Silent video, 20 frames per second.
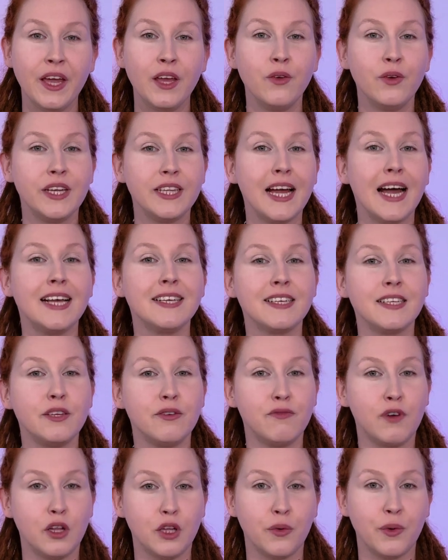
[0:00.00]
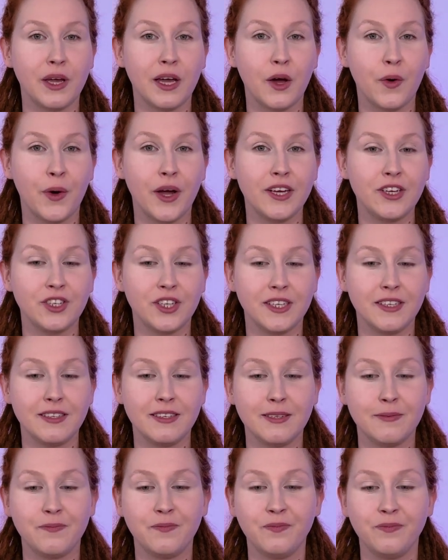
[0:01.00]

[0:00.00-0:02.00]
you can ask the following questions.